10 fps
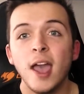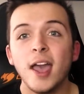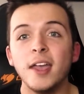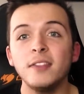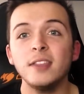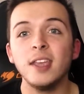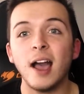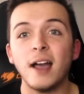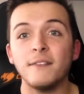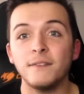and the
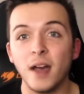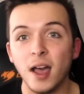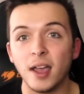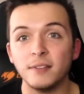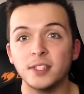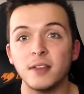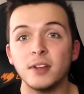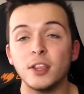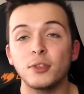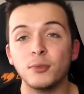
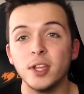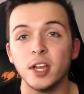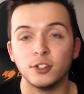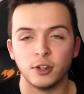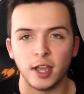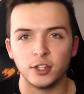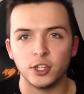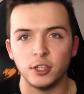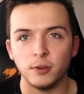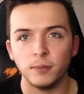
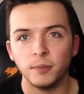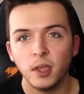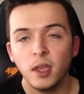i5-7300HQ.